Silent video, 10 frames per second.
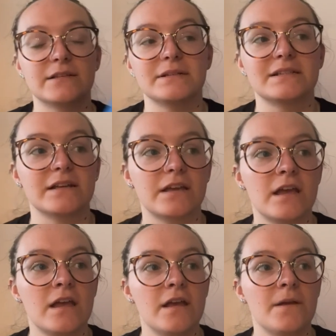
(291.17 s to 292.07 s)
So it's like,
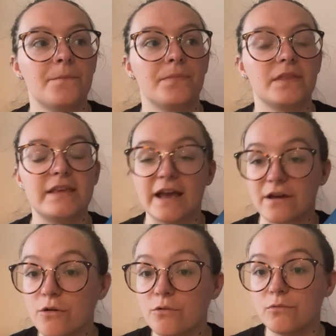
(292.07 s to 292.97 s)
yeah,
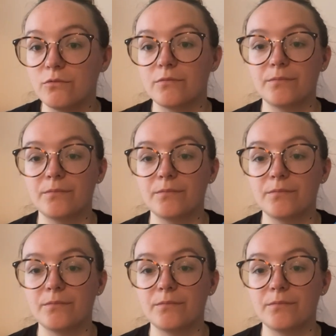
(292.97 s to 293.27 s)
cool,